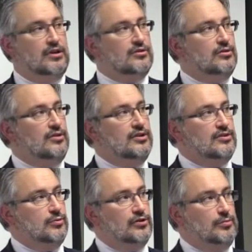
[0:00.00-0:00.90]
So
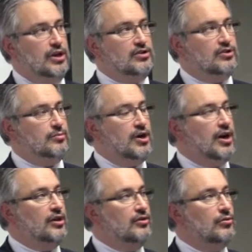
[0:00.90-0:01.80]
this was a patient of
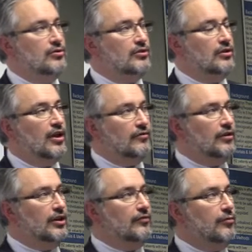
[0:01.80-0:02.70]
mine who was a
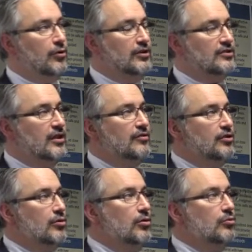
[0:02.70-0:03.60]
lovely
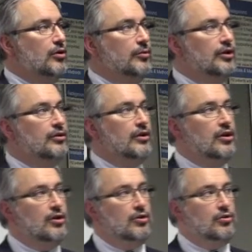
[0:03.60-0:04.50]
47-year-old woman
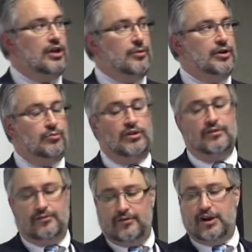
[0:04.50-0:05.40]
who came in with
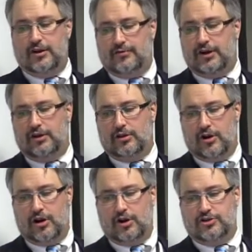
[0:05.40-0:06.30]
a very, very
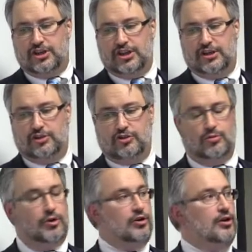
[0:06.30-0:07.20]
large kidney
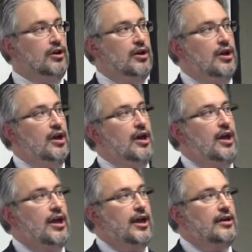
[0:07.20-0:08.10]
tumor,
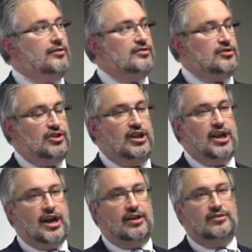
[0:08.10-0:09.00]
and she
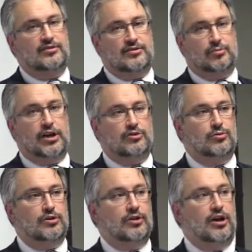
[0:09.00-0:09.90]
had spread
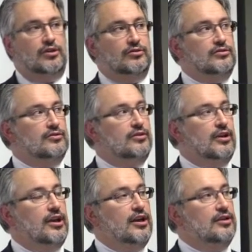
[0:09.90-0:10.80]
to her lungs,
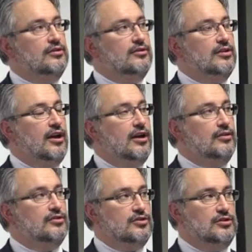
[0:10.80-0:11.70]
and
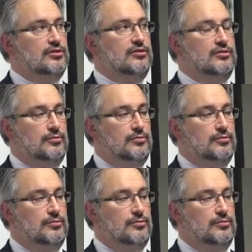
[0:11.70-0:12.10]
she